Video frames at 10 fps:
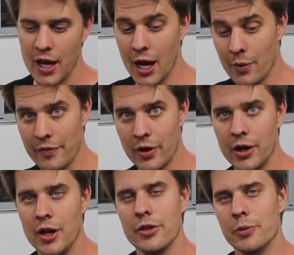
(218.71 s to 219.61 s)

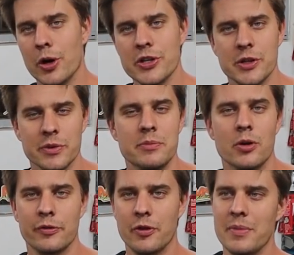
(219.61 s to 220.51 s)
However, the rods that we
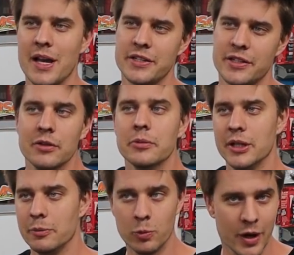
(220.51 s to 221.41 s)
bought from Mace that
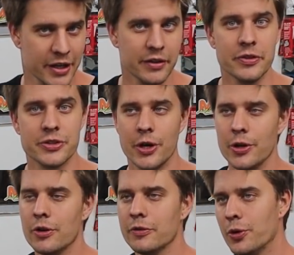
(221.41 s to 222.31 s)
we waited for
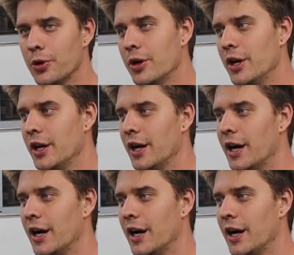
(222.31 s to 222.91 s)
so long for,